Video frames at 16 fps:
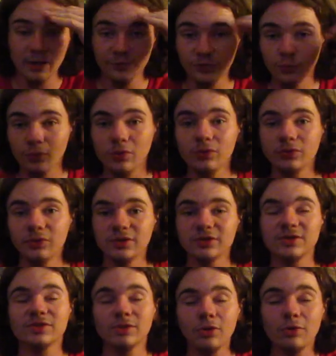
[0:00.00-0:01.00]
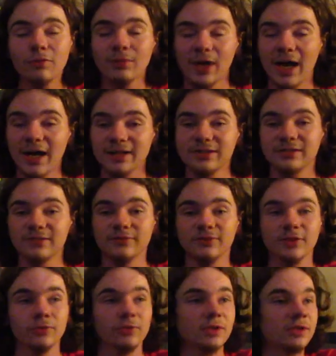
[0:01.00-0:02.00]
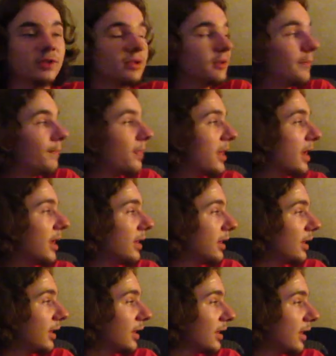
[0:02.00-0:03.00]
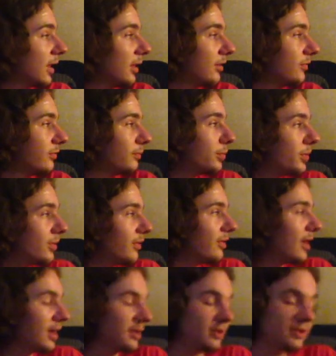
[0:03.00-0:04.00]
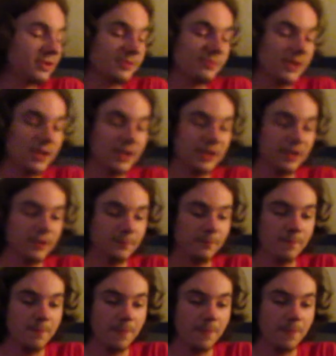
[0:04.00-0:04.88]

the world is so massive and I wanted to kind of put that in this painting